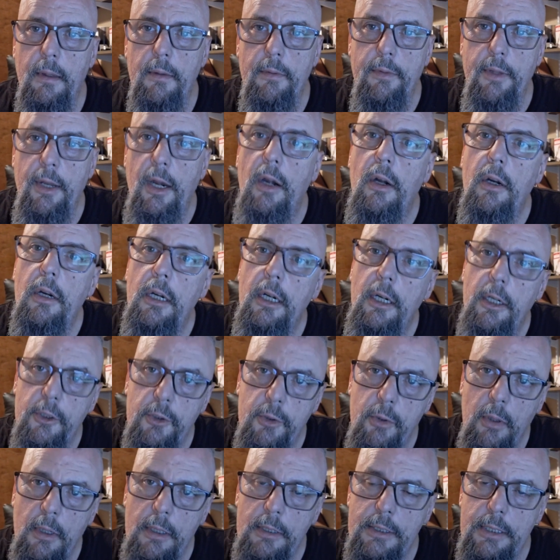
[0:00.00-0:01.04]
They aren't going to
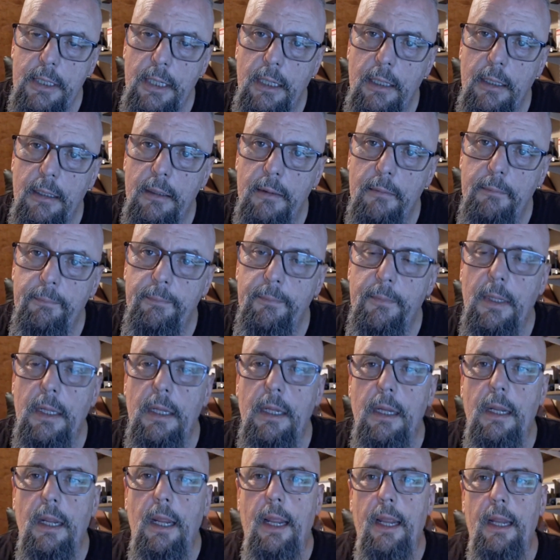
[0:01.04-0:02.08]
trust it.
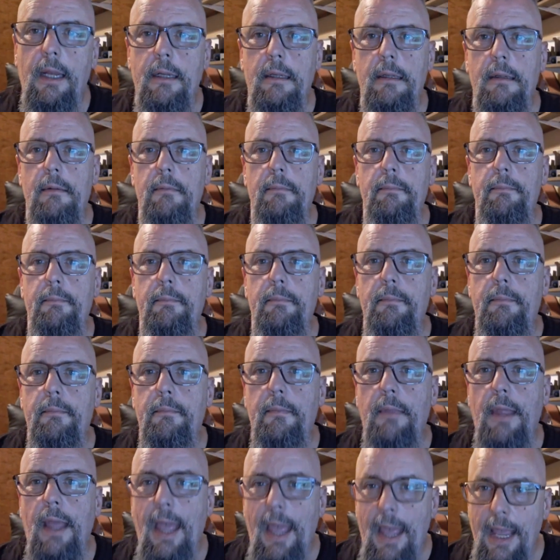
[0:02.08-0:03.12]
And
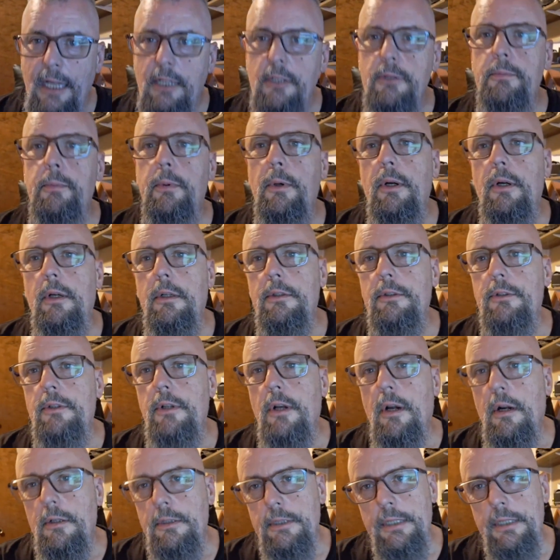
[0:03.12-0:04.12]
experts are